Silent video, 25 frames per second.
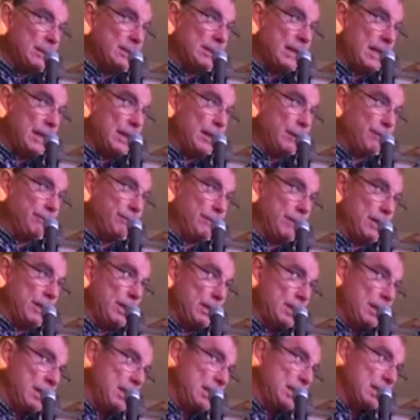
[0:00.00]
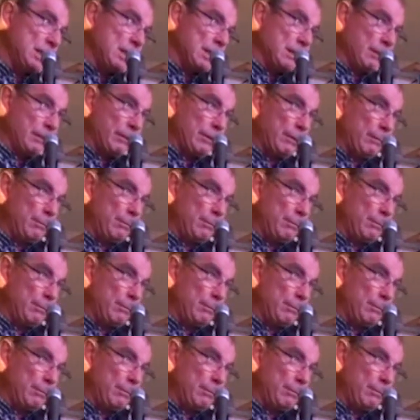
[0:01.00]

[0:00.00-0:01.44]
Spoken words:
a tender for knees,